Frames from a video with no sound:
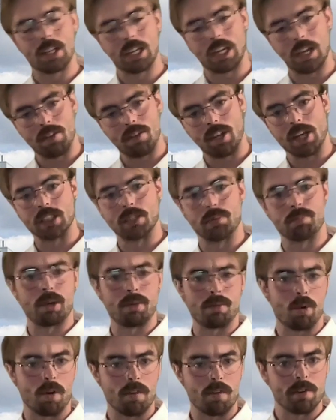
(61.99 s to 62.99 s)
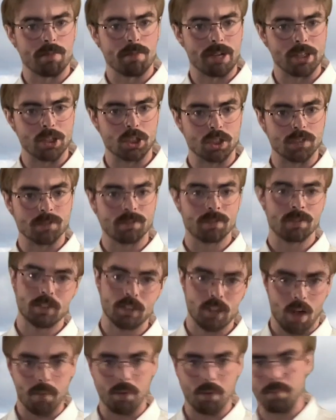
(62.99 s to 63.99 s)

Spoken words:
give you guys a bit more information. Come